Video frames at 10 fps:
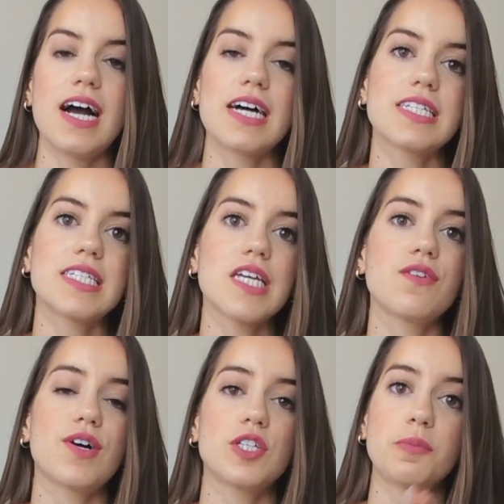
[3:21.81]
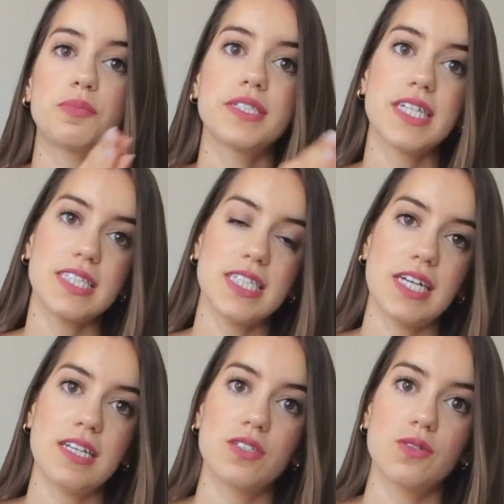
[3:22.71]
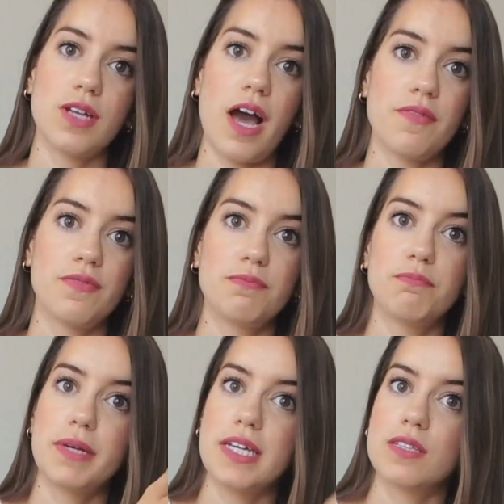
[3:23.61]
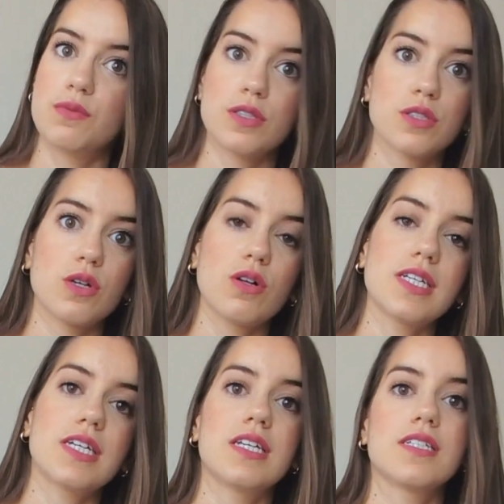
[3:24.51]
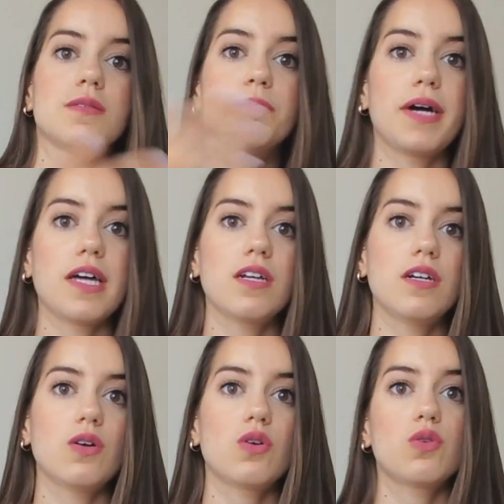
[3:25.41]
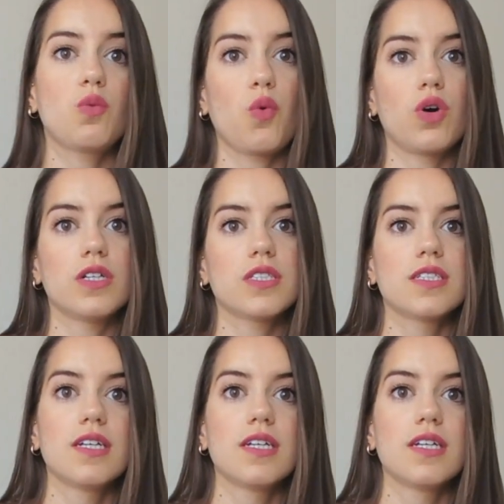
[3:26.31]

and see if what you predicted that this could have been the result, it is better or worse.